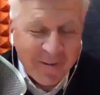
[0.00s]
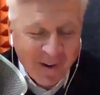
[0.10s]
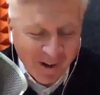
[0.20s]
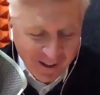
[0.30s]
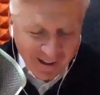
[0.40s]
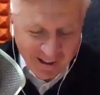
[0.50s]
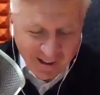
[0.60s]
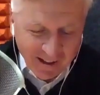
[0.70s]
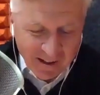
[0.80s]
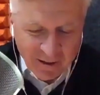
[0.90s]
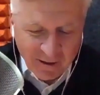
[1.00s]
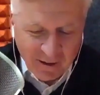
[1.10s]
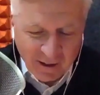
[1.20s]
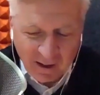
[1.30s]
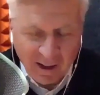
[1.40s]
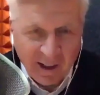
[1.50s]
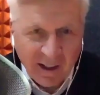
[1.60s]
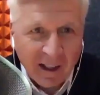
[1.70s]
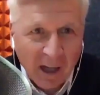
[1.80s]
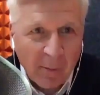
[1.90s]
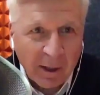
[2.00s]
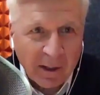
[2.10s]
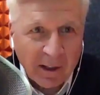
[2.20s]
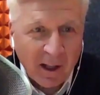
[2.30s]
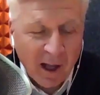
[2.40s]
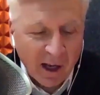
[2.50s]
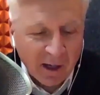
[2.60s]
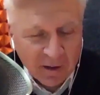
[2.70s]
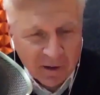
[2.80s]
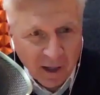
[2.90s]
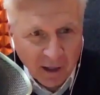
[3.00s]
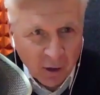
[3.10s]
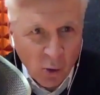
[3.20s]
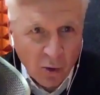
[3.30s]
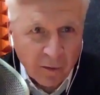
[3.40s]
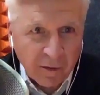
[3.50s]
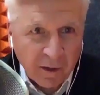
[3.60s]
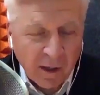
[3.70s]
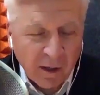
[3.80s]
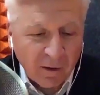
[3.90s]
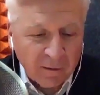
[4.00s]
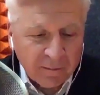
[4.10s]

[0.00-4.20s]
Mark, is the economic decline in the second quarter of the year.